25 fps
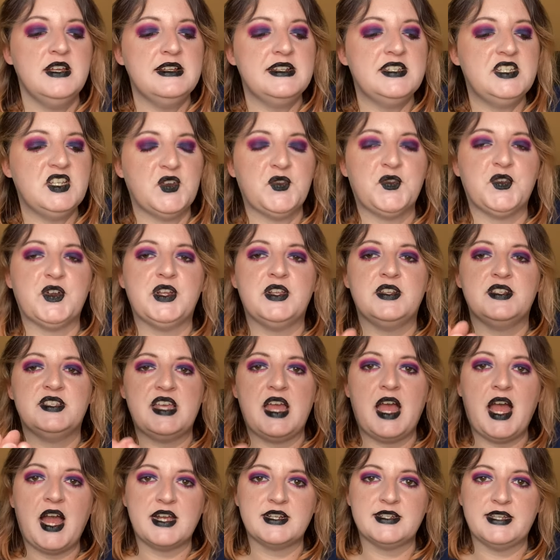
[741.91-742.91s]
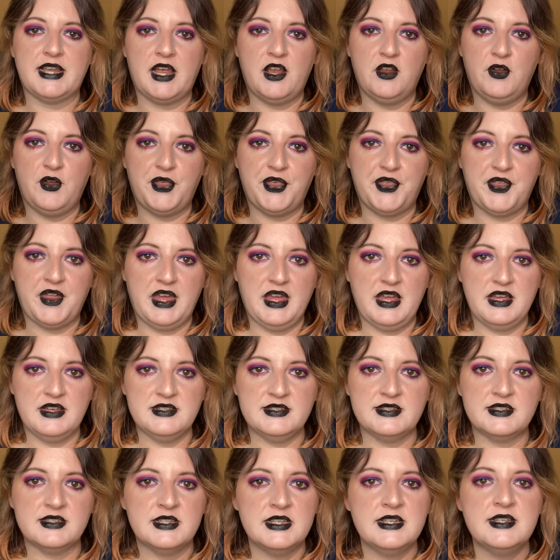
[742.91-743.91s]
different tactile
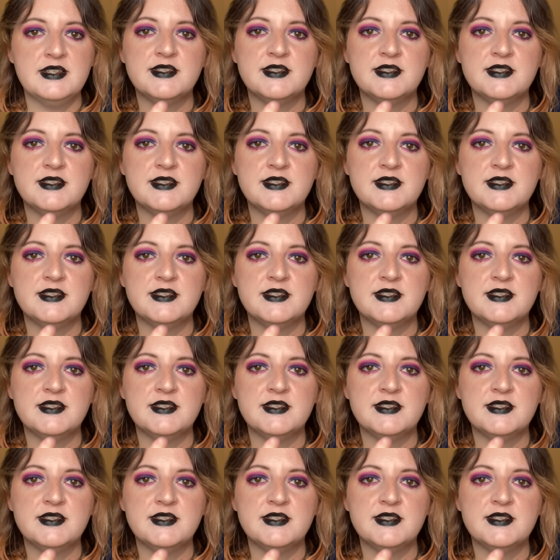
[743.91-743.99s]
things.